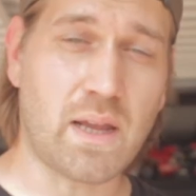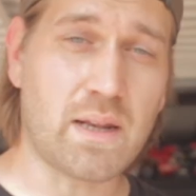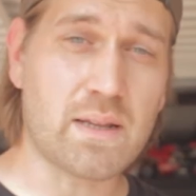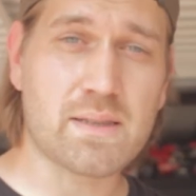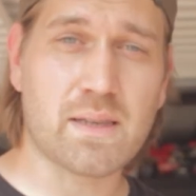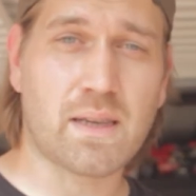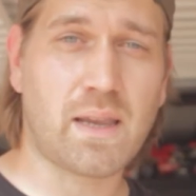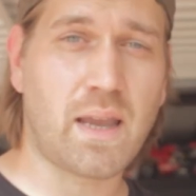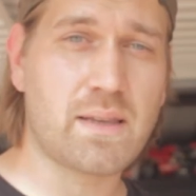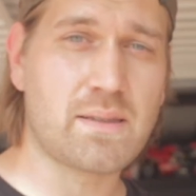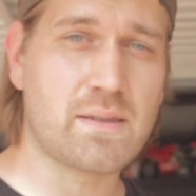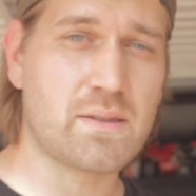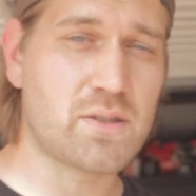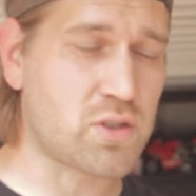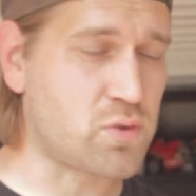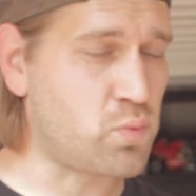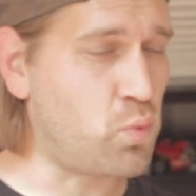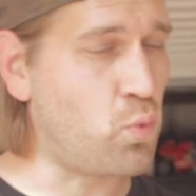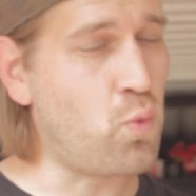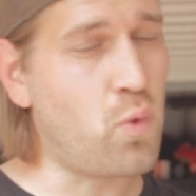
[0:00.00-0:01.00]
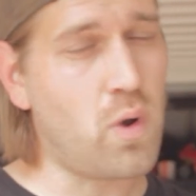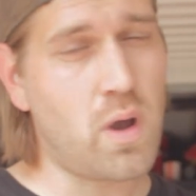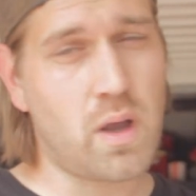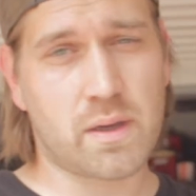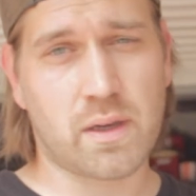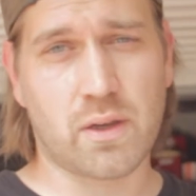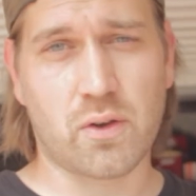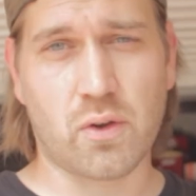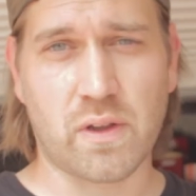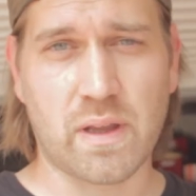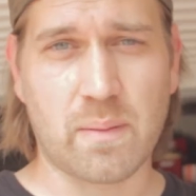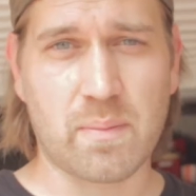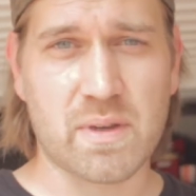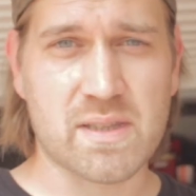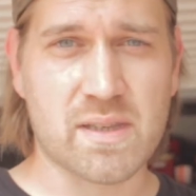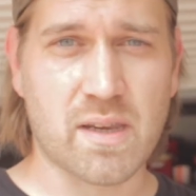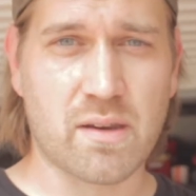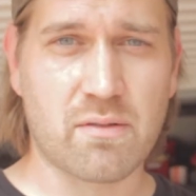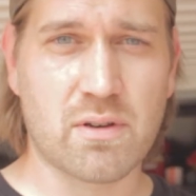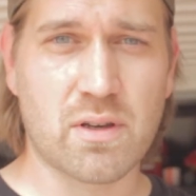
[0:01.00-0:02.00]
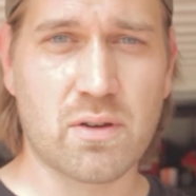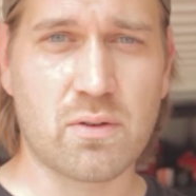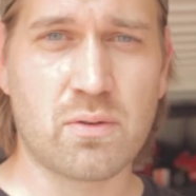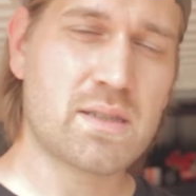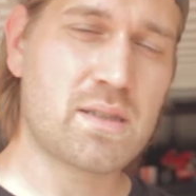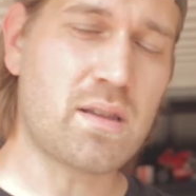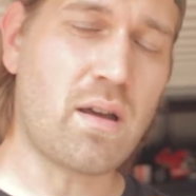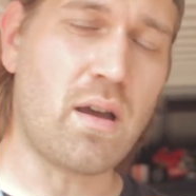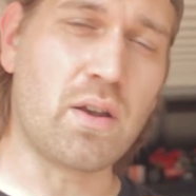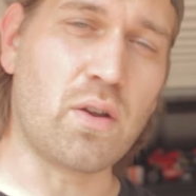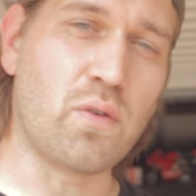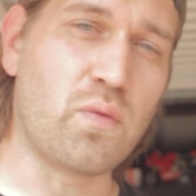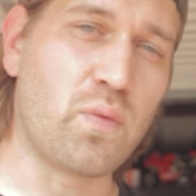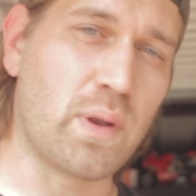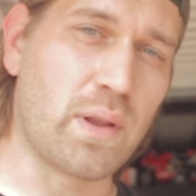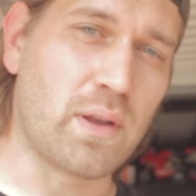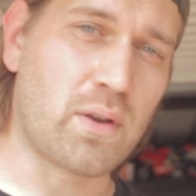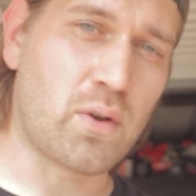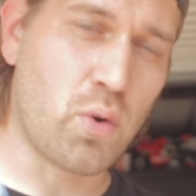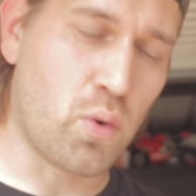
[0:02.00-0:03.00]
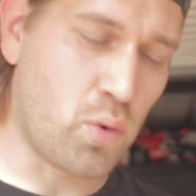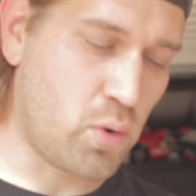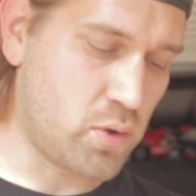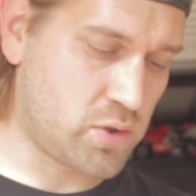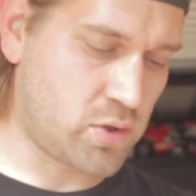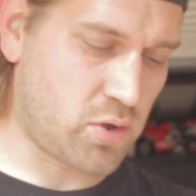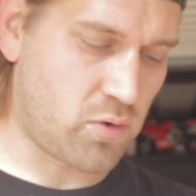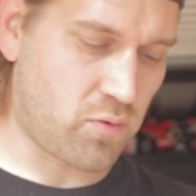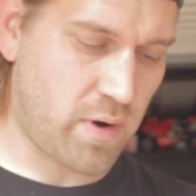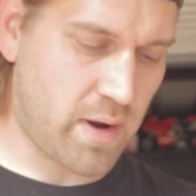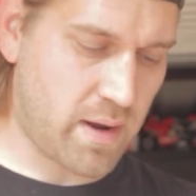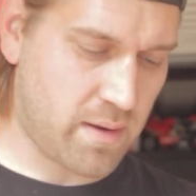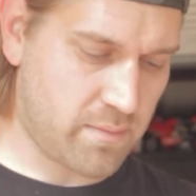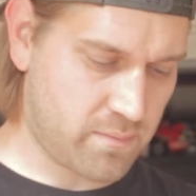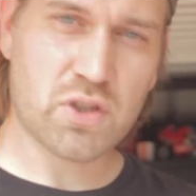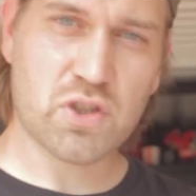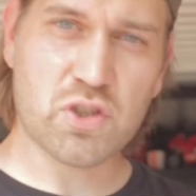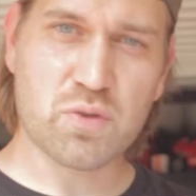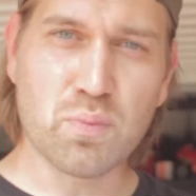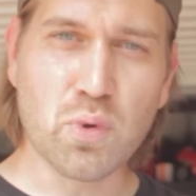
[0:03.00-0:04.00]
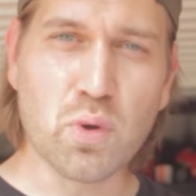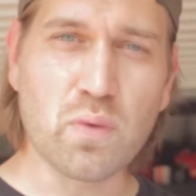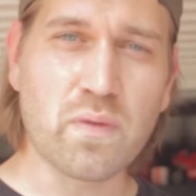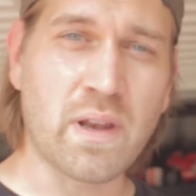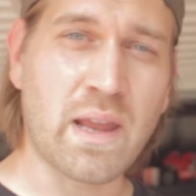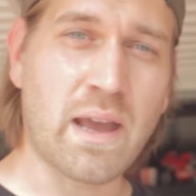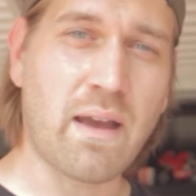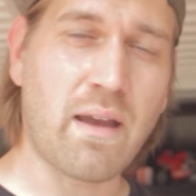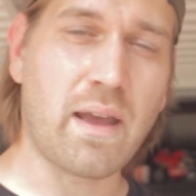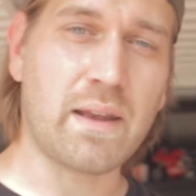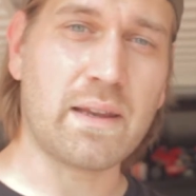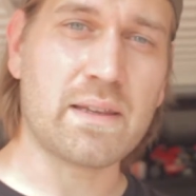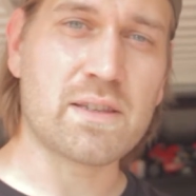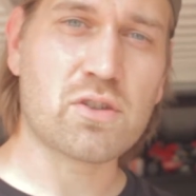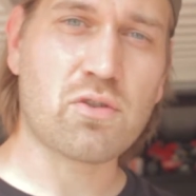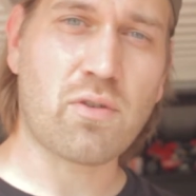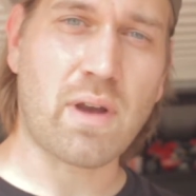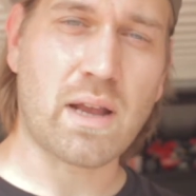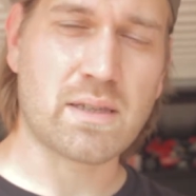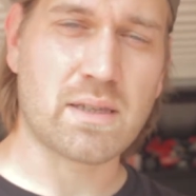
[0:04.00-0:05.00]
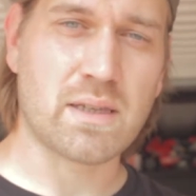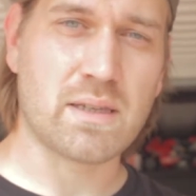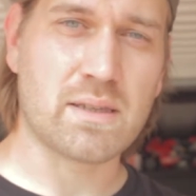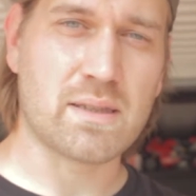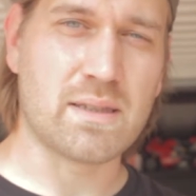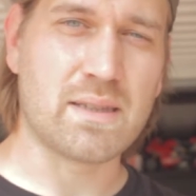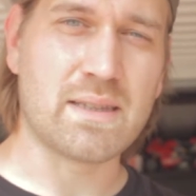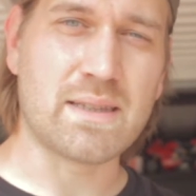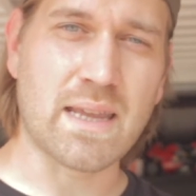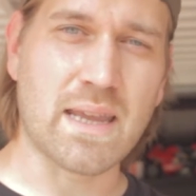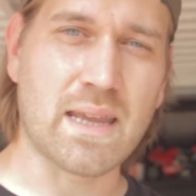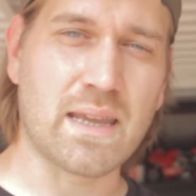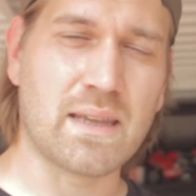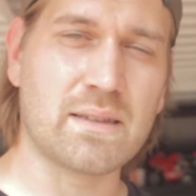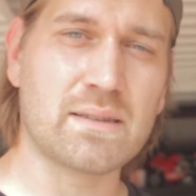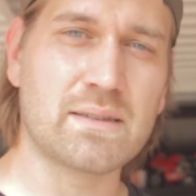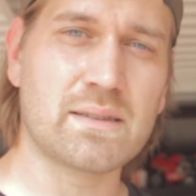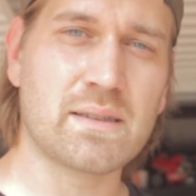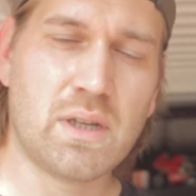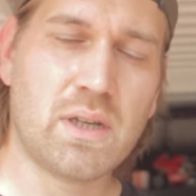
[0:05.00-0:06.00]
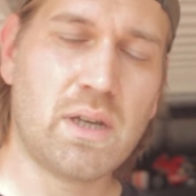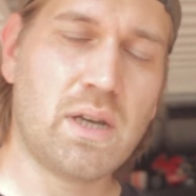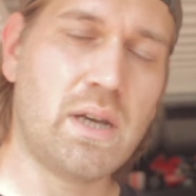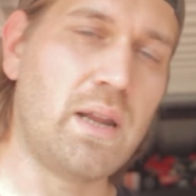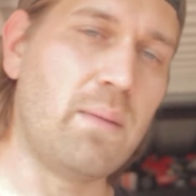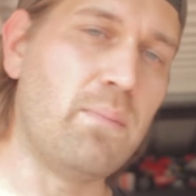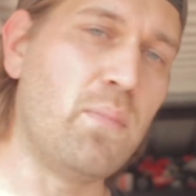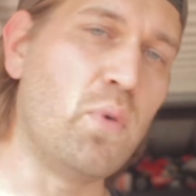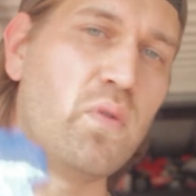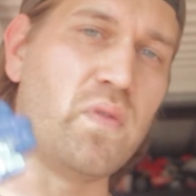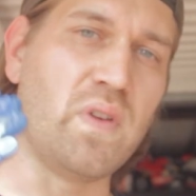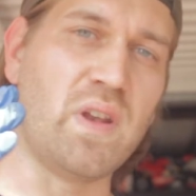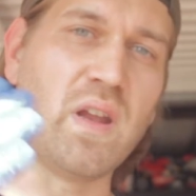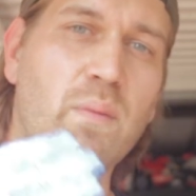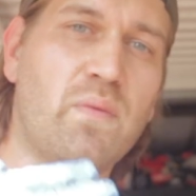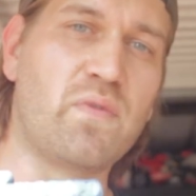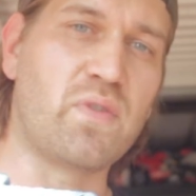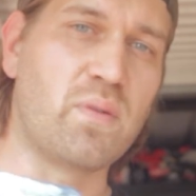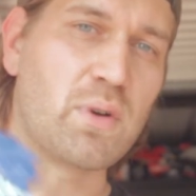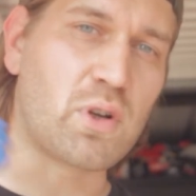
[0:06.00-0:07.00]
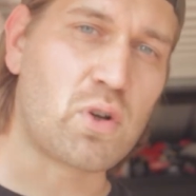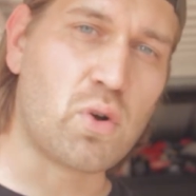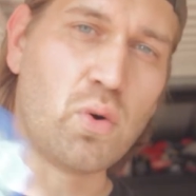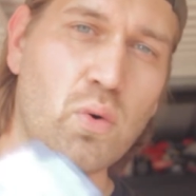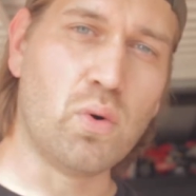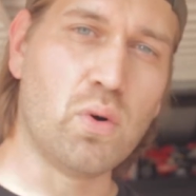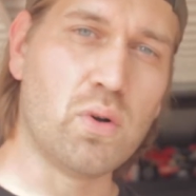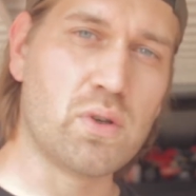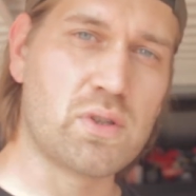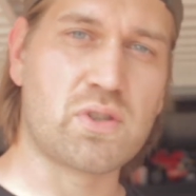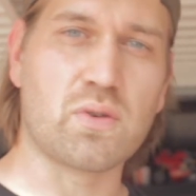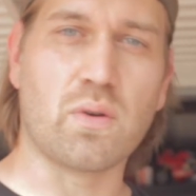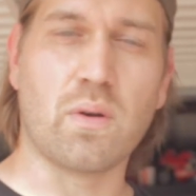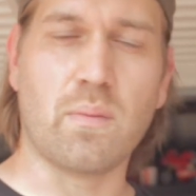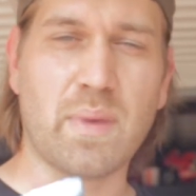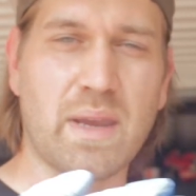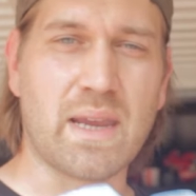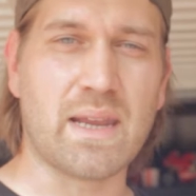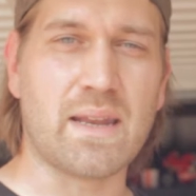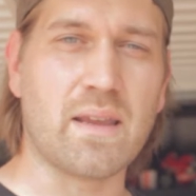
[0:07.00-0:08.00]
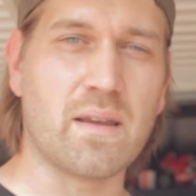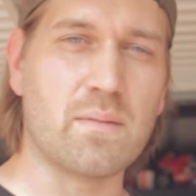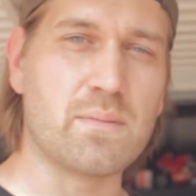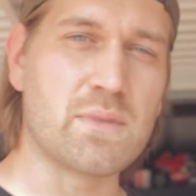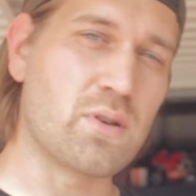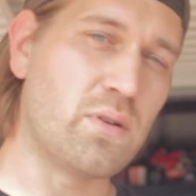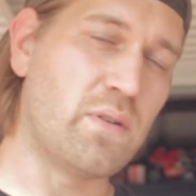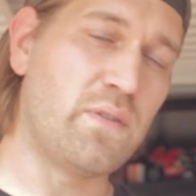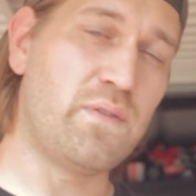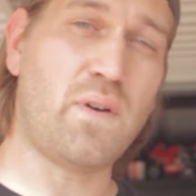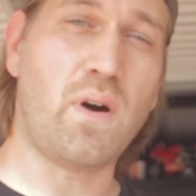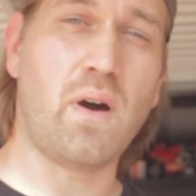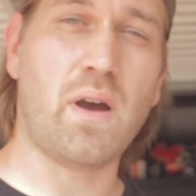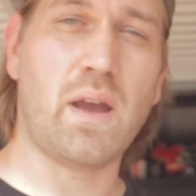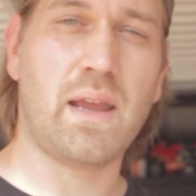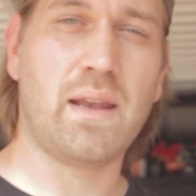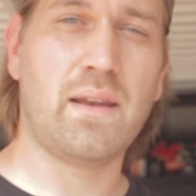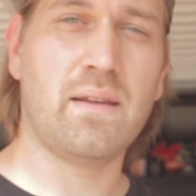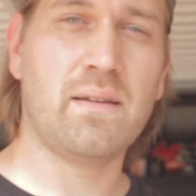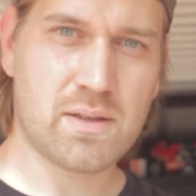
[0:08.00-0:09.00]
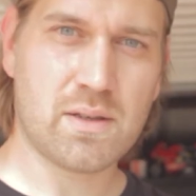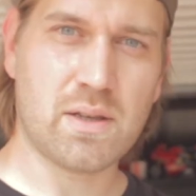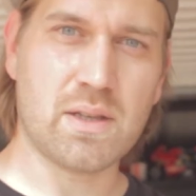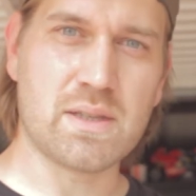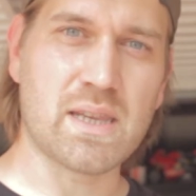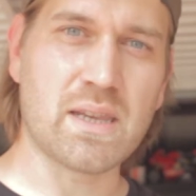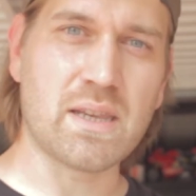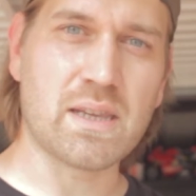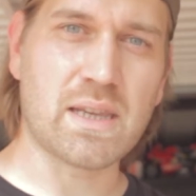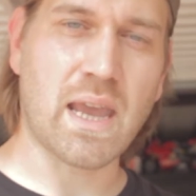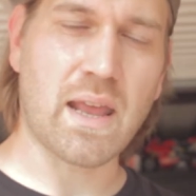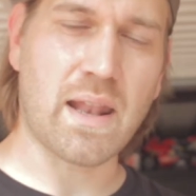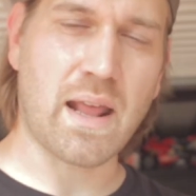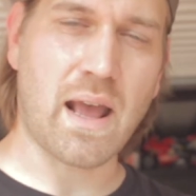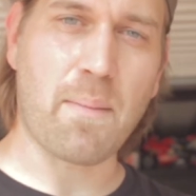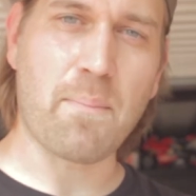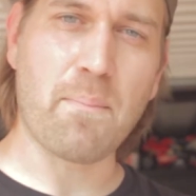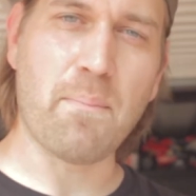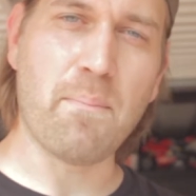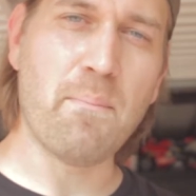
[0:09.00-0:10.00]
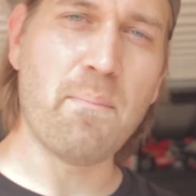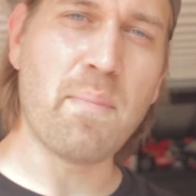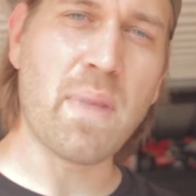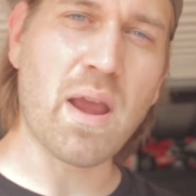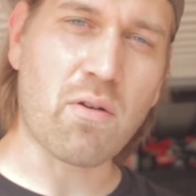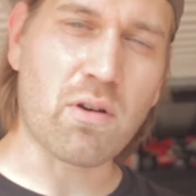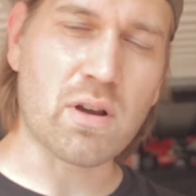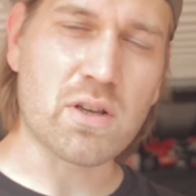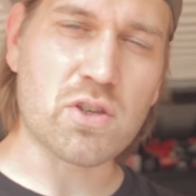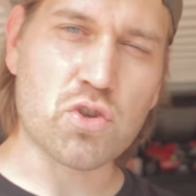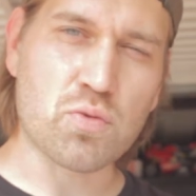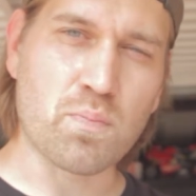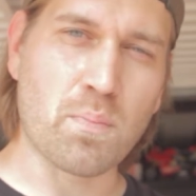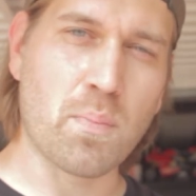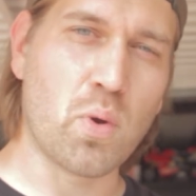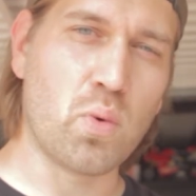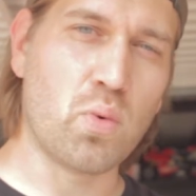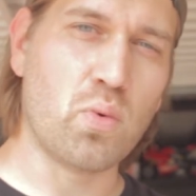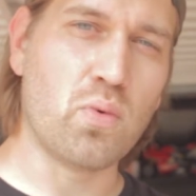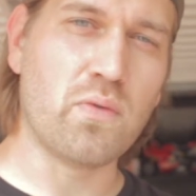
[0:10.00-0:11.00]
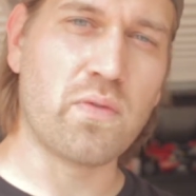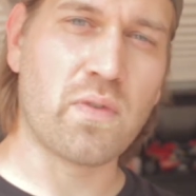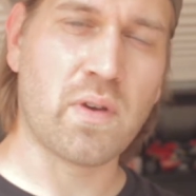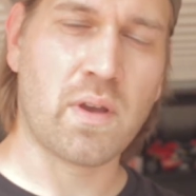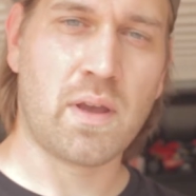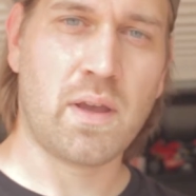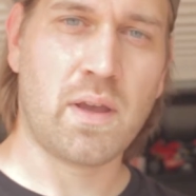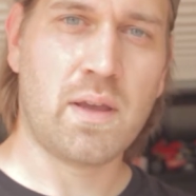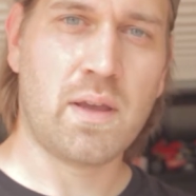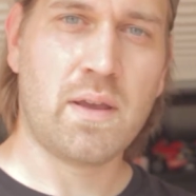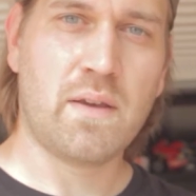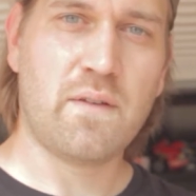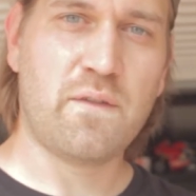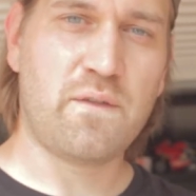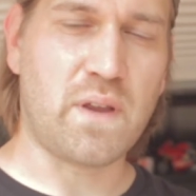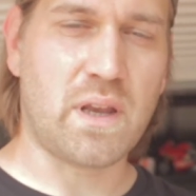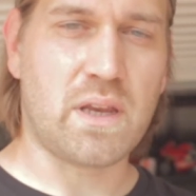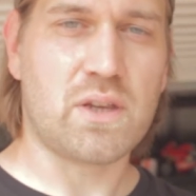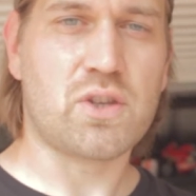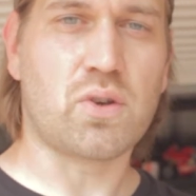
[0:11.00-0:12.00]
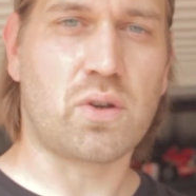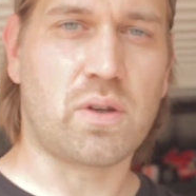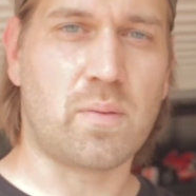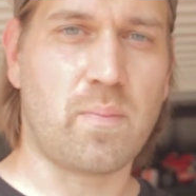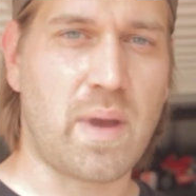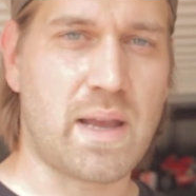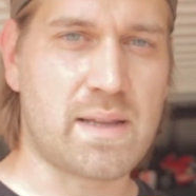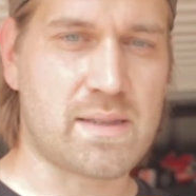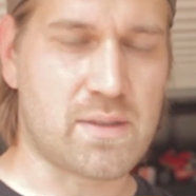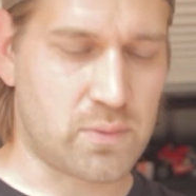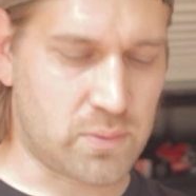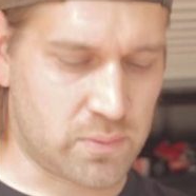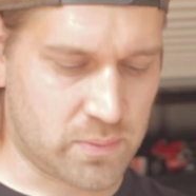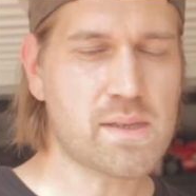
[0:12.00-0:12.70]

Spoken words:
And it's a case of just working on that material, starting off with a coarse grit, smoothing out any scratches and dings, and then moving up from a coarse to a medium to a fine until you get that mirror smooth finish on the metal.